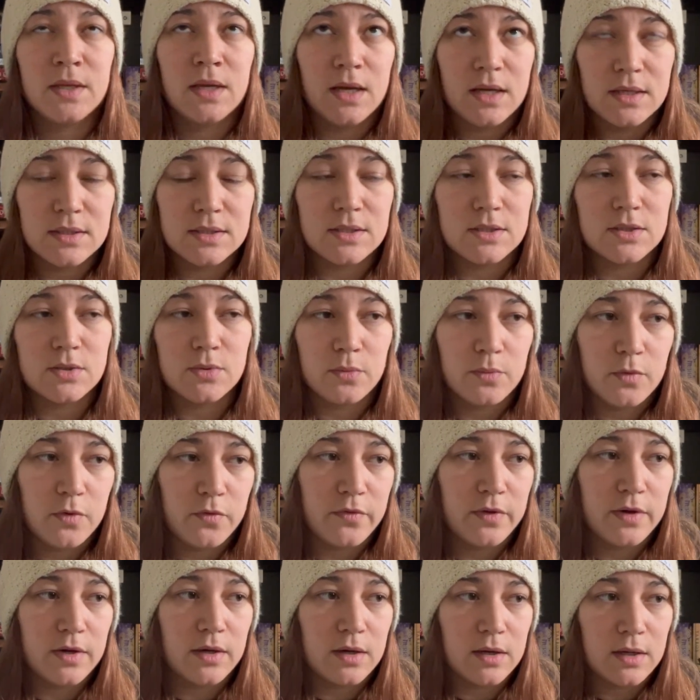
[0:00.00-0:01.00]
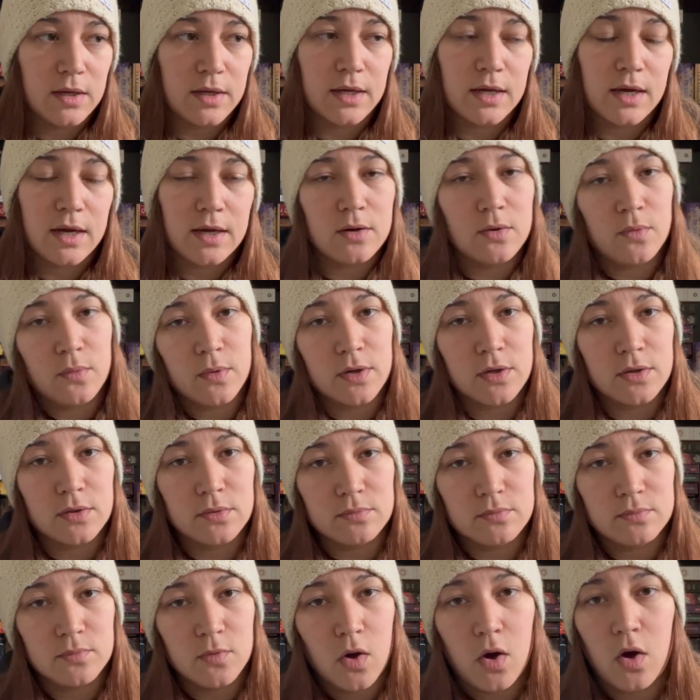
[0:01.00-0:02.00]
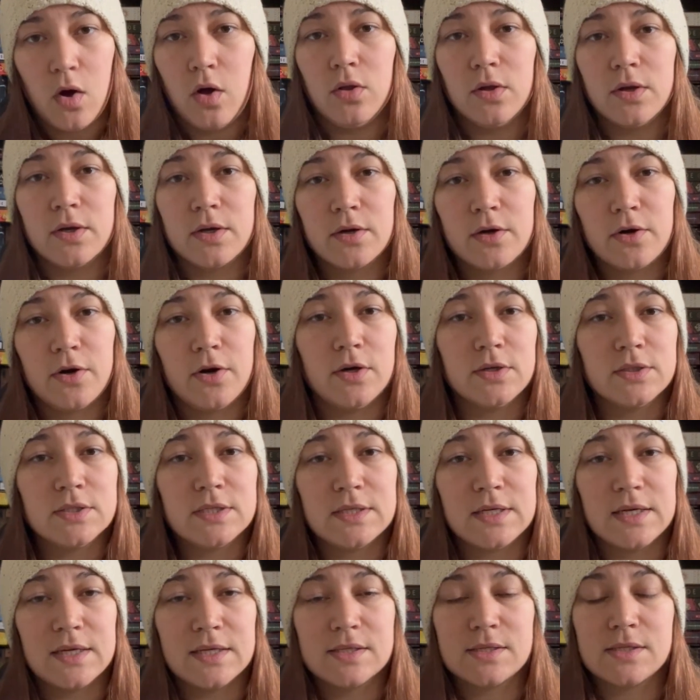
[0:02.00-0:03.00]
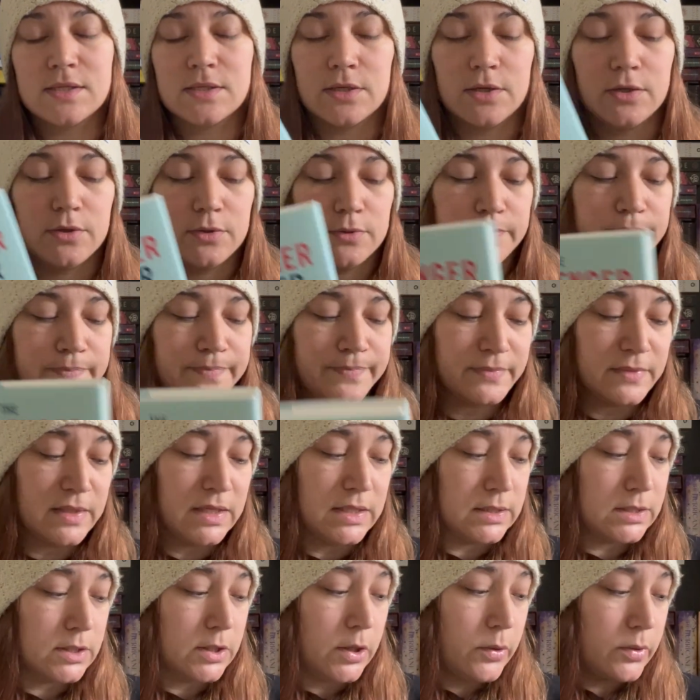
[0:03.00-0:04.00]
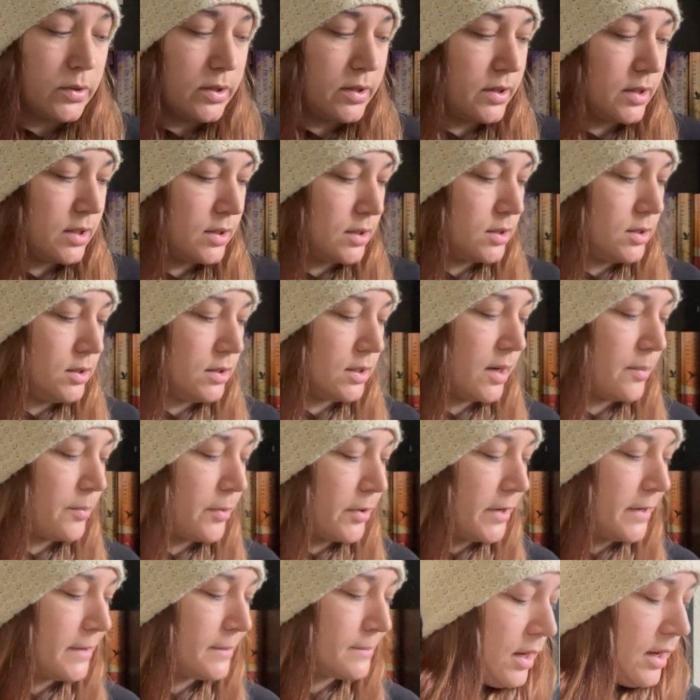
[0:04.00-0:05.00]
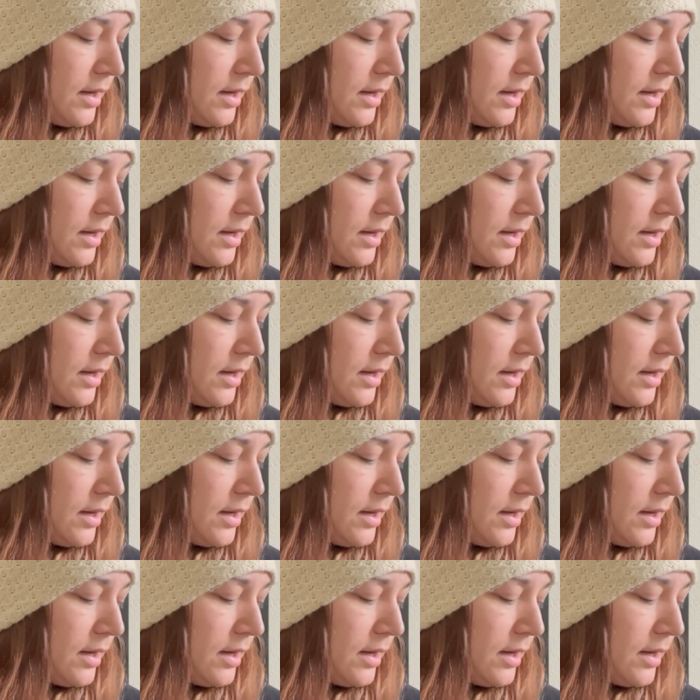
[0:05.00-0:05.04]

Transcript: And since we're moving, like I don't want to haul it across states, so it's going in the little library.